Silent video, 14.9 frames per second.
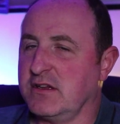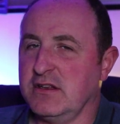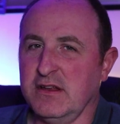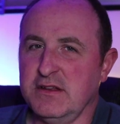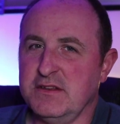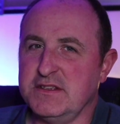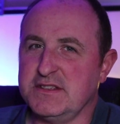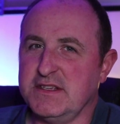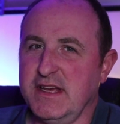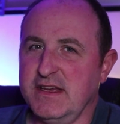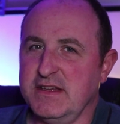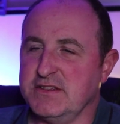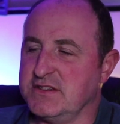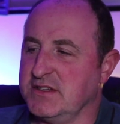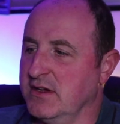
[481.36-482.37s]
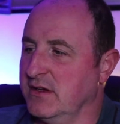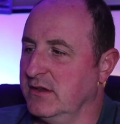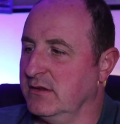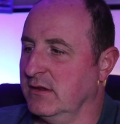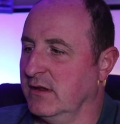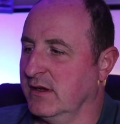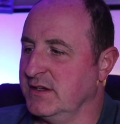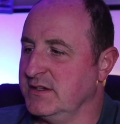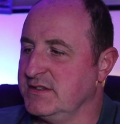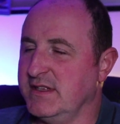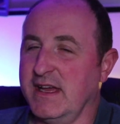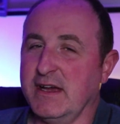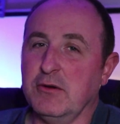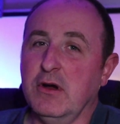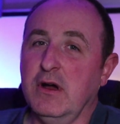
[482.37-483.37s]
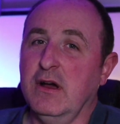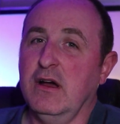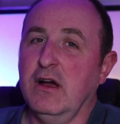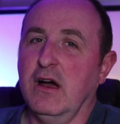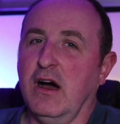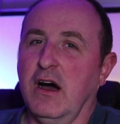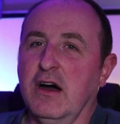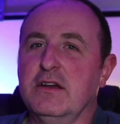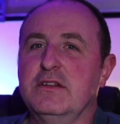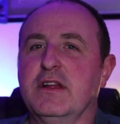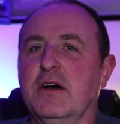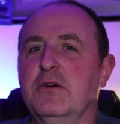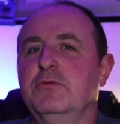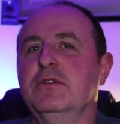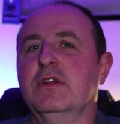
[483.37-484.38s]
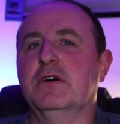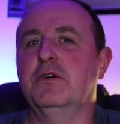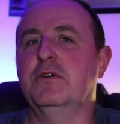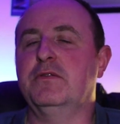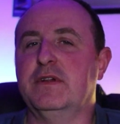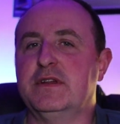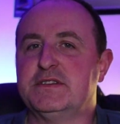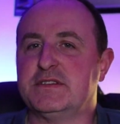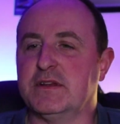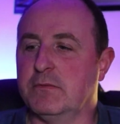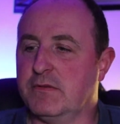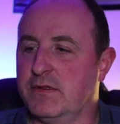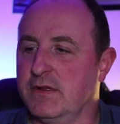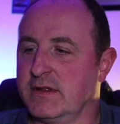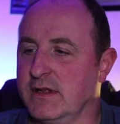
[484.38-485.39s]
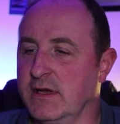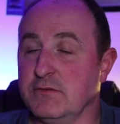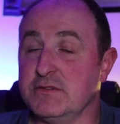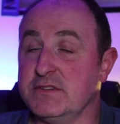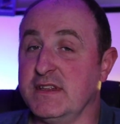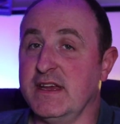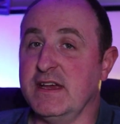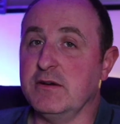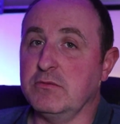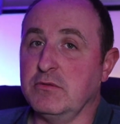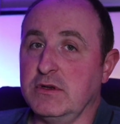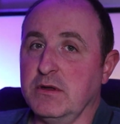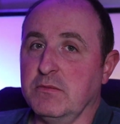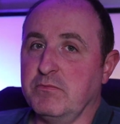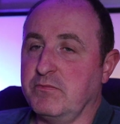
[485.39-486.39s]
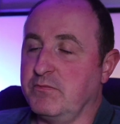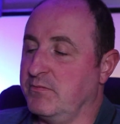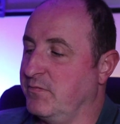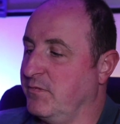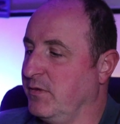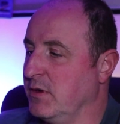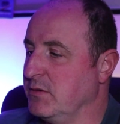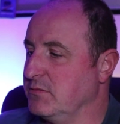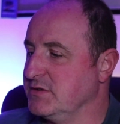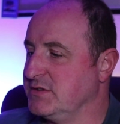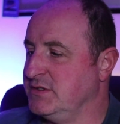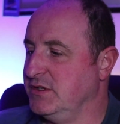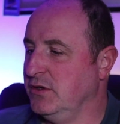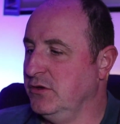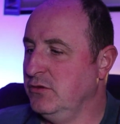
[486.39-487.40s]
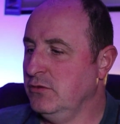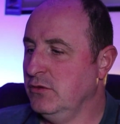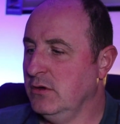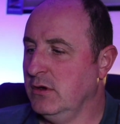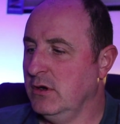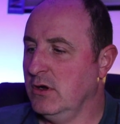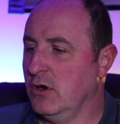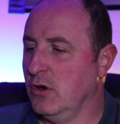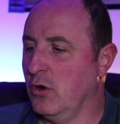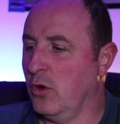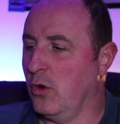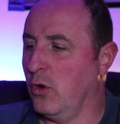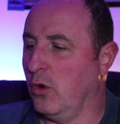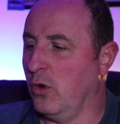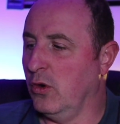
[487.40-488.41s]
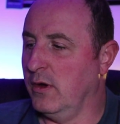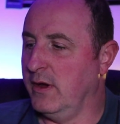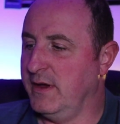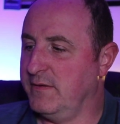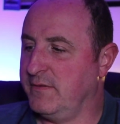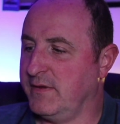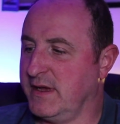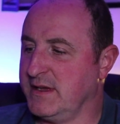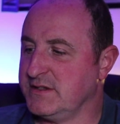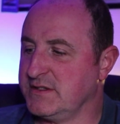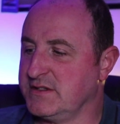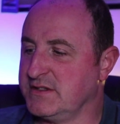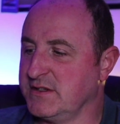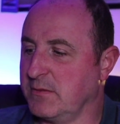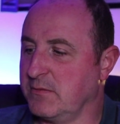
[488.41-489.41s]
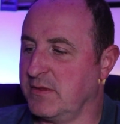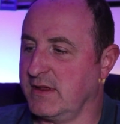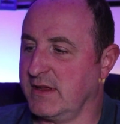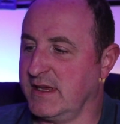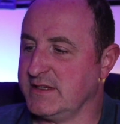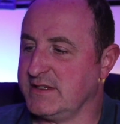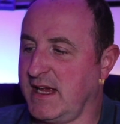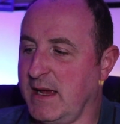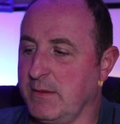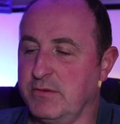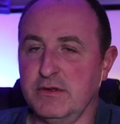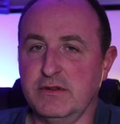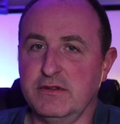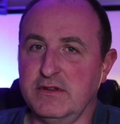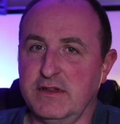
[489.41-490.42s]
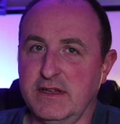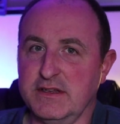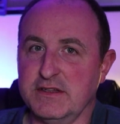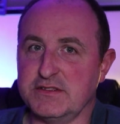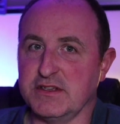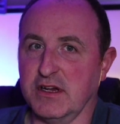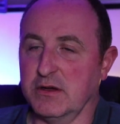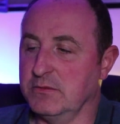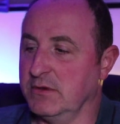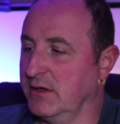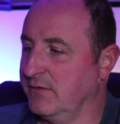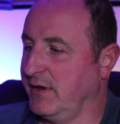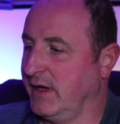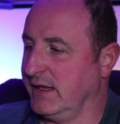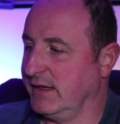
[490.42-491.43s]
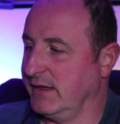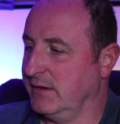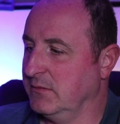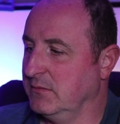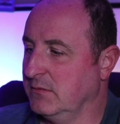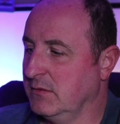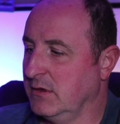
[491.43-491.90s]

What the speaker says: You can only see it in certain lights. Now, I don't know if that's something that was there when the phone was new, or if that's something that's happened in the time that I've had it.